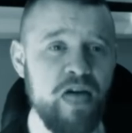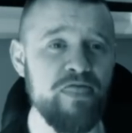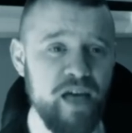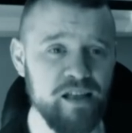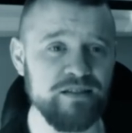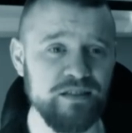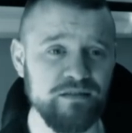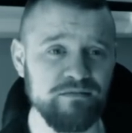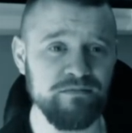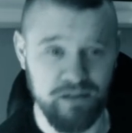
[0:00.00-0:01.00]
That
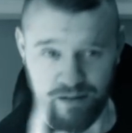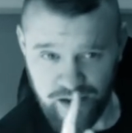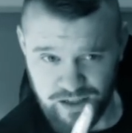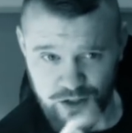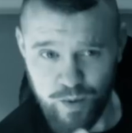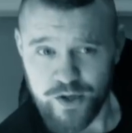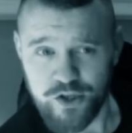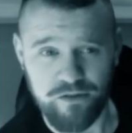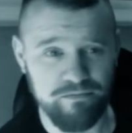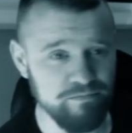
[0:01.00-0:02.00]
is the
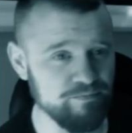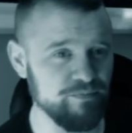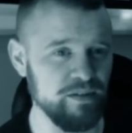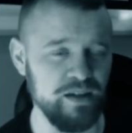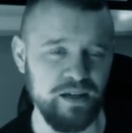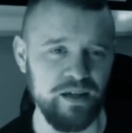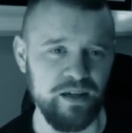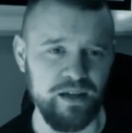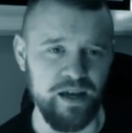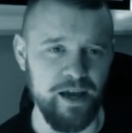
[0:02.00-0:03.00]
question.
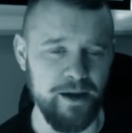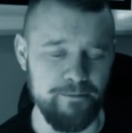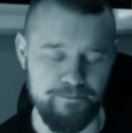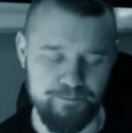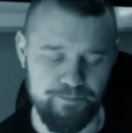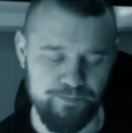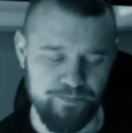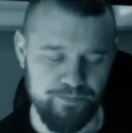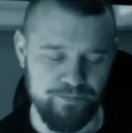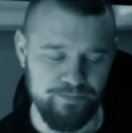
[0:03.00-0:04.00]
Um,
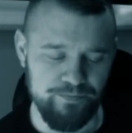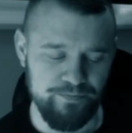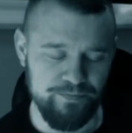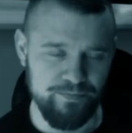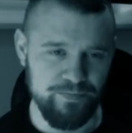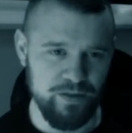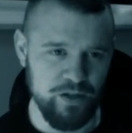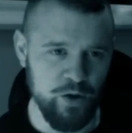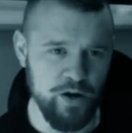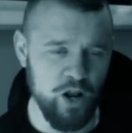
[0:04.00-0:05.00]

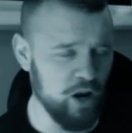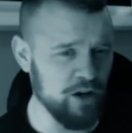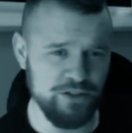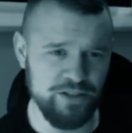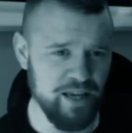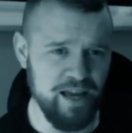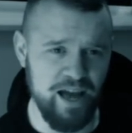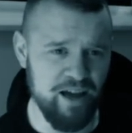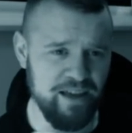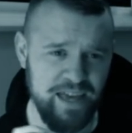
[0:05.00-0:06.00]
now, in all honesty,
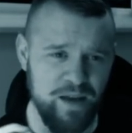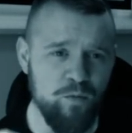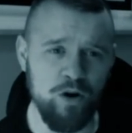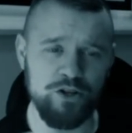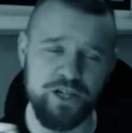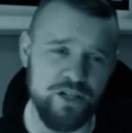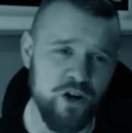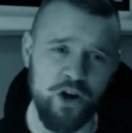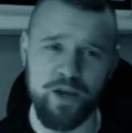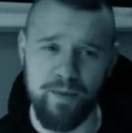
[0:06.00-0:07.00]
I keep watching
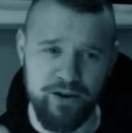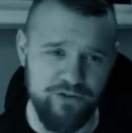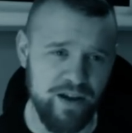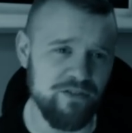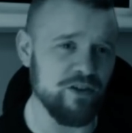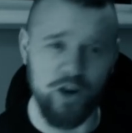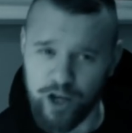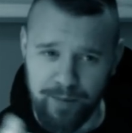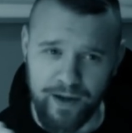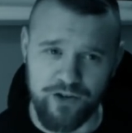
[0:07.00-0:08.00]
documentary after
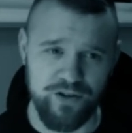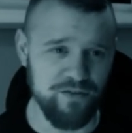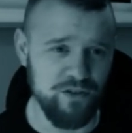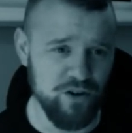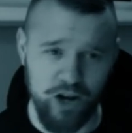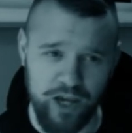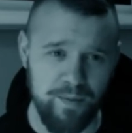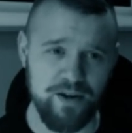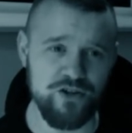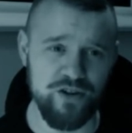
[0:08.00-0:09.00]
documentary after
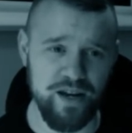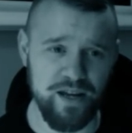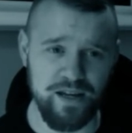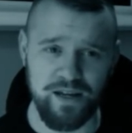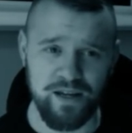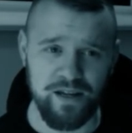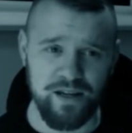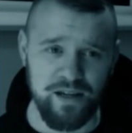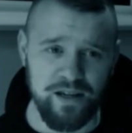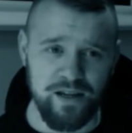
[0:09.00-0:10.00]
documentary
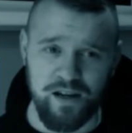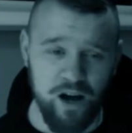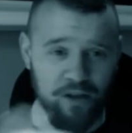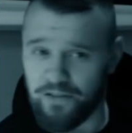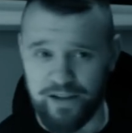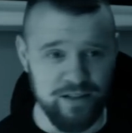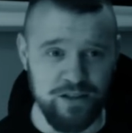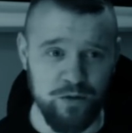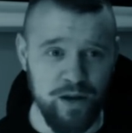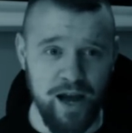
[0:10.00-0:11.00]
on these
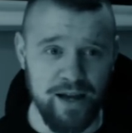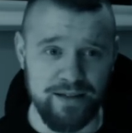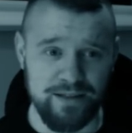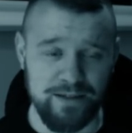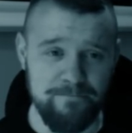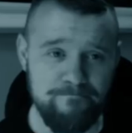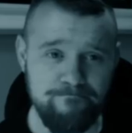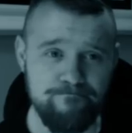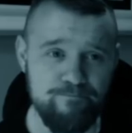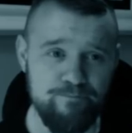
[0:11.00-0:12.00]
two guys,
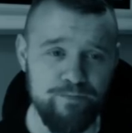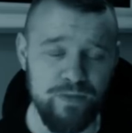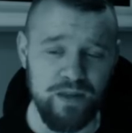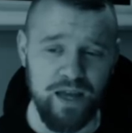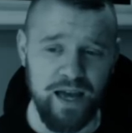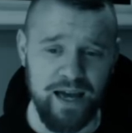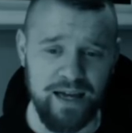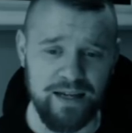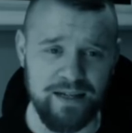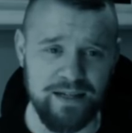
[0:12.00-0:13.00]

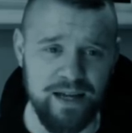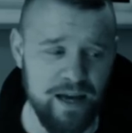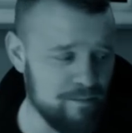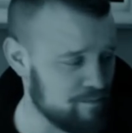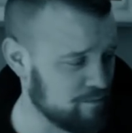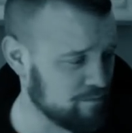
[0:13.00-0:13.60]
and um,